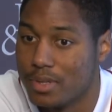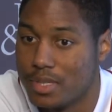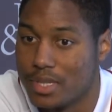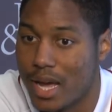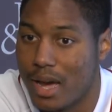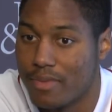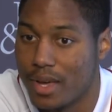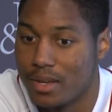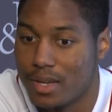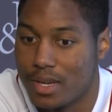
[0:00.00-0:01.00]
just to have
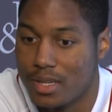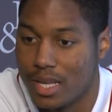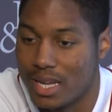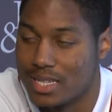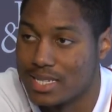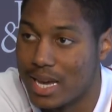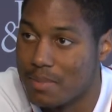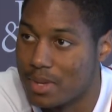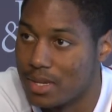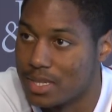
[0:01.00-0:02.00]
that
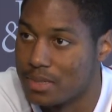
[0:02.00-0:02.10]
excitement and